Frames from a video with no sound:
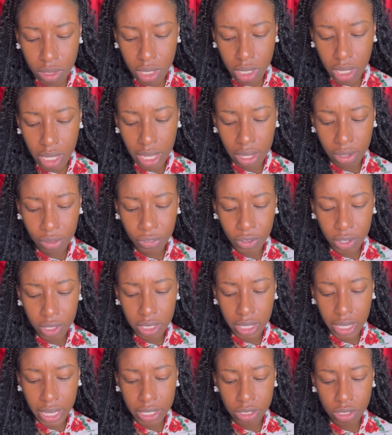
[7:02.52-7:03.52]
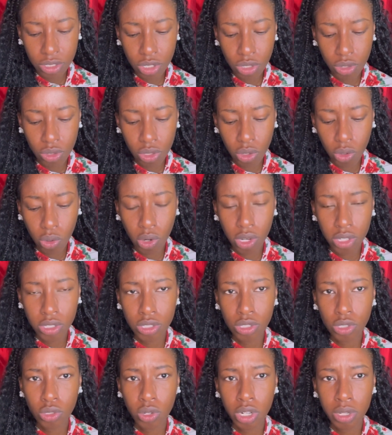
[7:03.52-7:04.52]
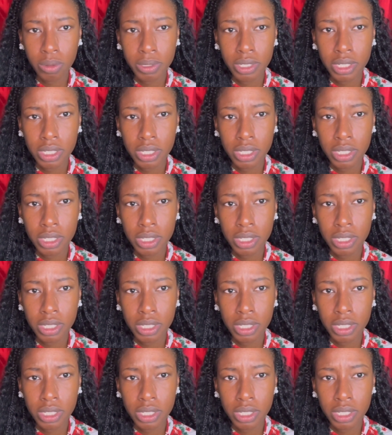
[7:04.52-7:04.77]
I feel like too, the origin story was